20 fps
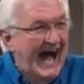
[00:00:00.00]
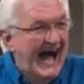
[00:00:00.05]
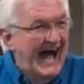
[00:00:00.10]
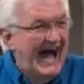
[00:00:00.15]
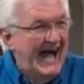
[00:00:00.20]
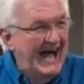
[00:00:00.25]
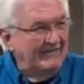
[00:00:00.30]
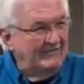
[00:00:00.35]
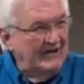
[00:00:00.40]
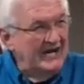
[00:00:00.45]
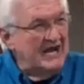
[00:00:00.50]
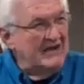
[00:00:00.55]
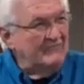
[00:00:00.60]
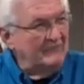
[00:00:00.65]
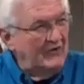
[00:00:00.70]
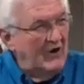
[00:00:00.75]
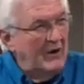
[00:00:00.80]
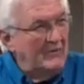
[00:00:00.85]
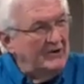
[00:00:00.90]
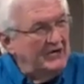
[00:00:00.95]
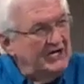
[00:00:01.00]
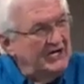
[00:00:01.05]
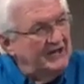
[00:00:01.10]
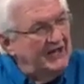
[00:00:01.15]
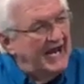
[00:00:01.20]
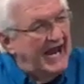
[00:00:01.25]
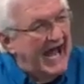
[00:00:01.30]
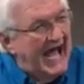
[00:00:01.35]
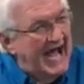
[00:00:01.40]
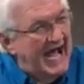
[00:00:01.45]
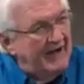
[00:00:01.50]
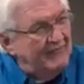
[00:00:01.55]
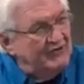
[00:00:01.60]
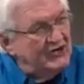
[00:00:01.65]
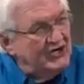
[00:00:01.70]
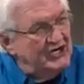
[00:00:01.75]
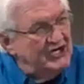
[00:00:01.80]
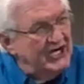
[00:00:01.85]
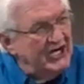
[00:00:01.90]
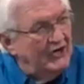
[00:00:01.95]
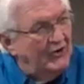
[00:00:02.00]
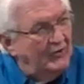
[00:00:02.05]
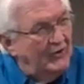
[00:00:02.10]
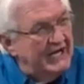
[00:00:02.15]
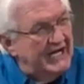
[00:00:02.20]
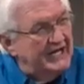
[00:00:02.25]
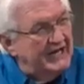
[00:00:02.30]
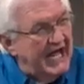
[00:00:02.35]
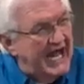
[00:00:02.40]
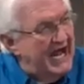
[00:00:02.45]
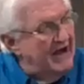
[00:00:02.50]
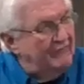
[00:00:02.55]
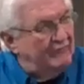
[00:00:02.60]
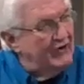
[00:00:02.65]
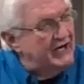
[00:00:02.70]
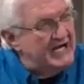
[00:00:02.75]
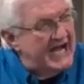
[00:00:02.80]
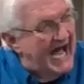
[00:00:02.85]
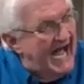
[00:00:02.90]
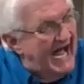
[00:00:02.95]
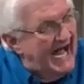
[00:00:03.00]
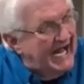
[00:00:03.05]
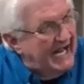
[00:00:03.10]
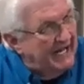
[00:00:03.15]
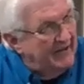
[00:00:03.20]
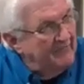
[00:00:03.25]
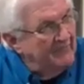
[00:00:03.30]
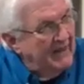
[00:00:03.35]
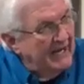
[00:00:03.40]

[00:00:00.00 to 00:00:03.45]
have an infirmity that I have to deal with every day.